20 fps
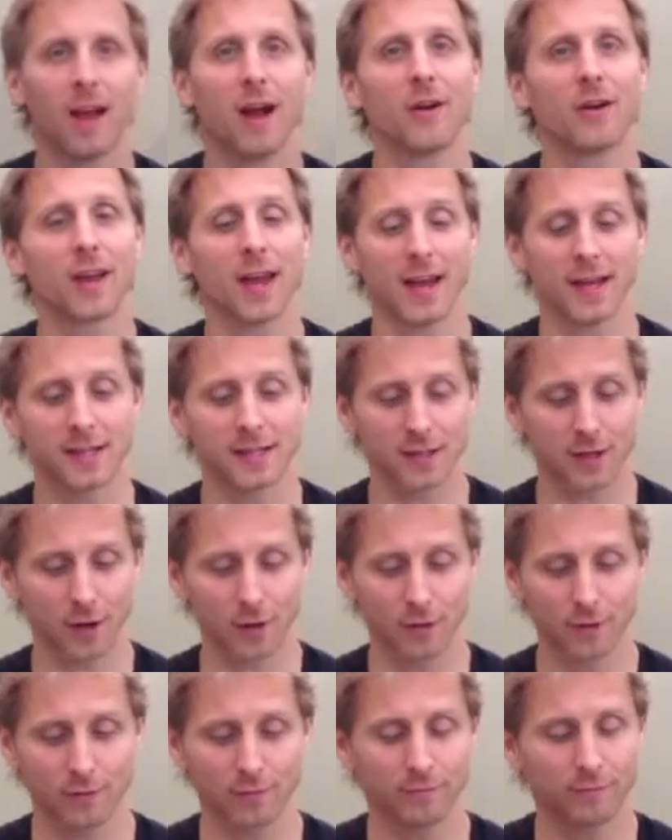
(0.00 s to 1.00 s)
Okay,
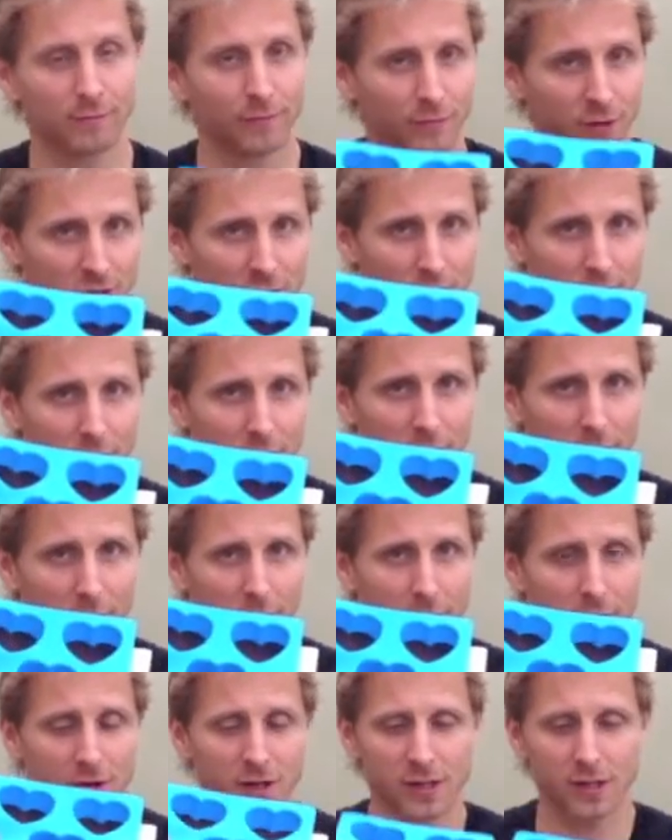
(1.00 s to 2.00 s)
so return from the
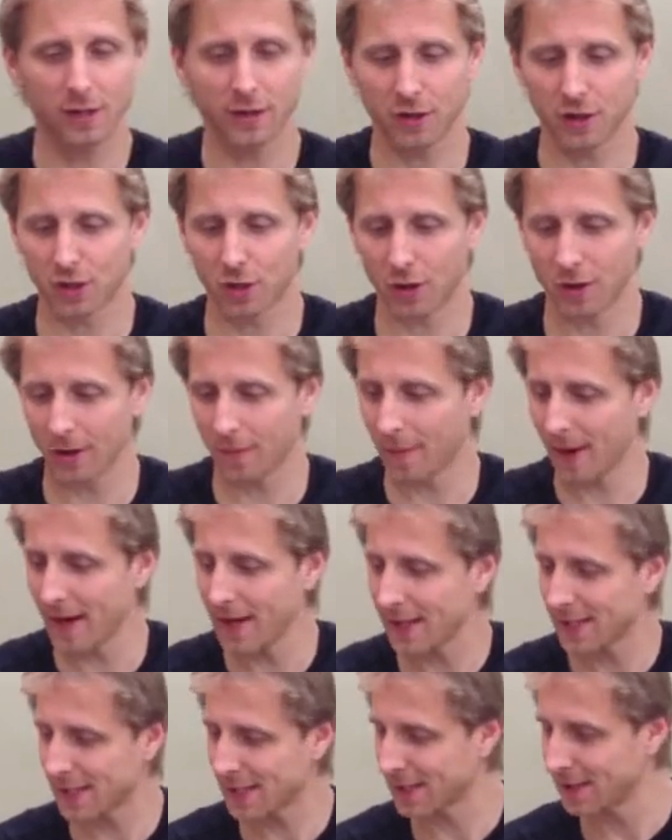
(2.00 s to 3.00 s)
freezer, the chocolate
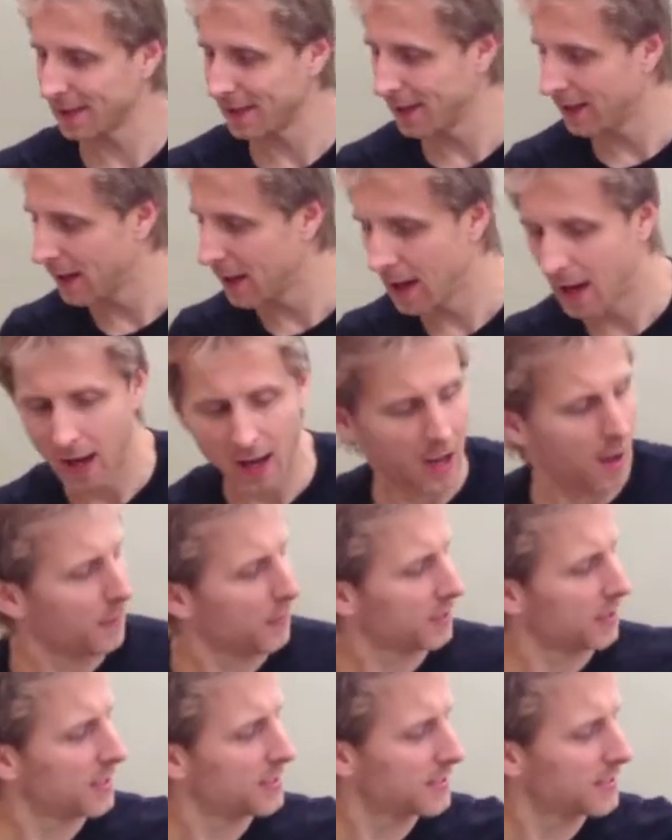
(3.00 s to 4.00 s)
base. I'm going to